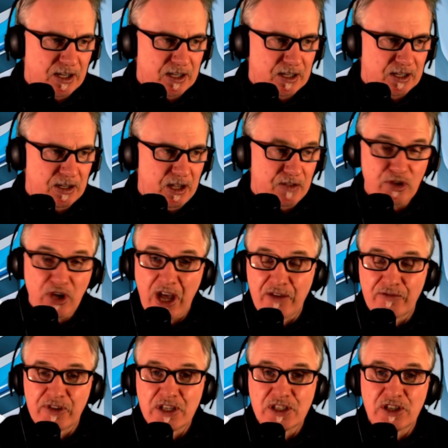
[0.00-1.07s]
If you
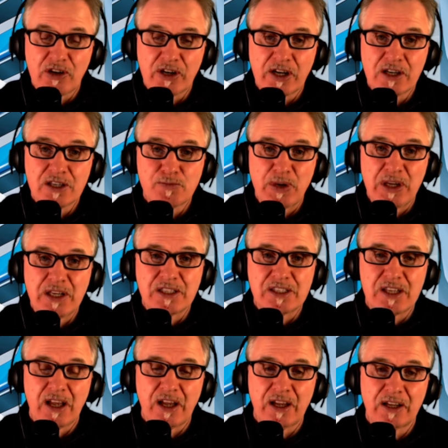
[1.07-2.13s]
have these titles,
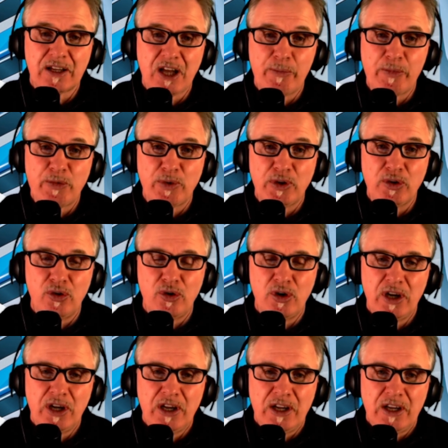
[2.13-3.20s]
please comment below
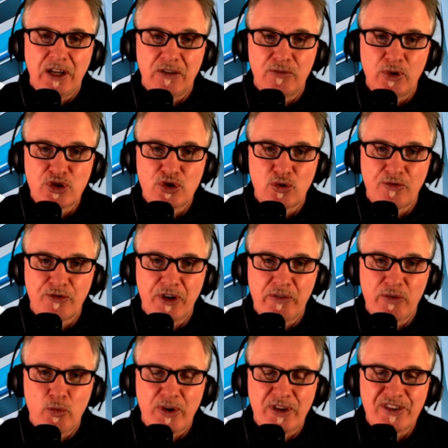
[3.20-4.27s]
of what your
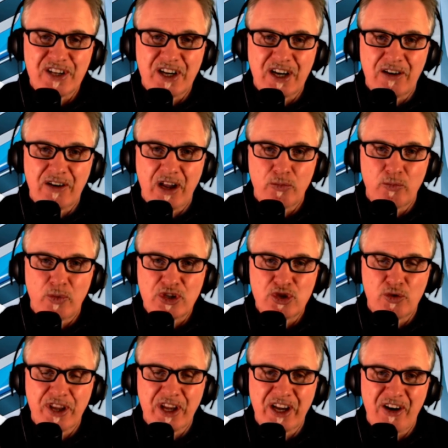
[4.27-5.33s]
favourite ones are and what
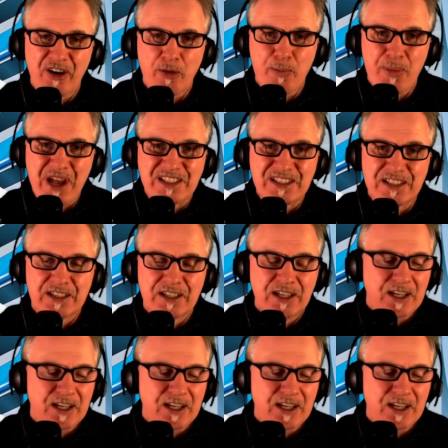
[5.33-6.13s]
you think are the best.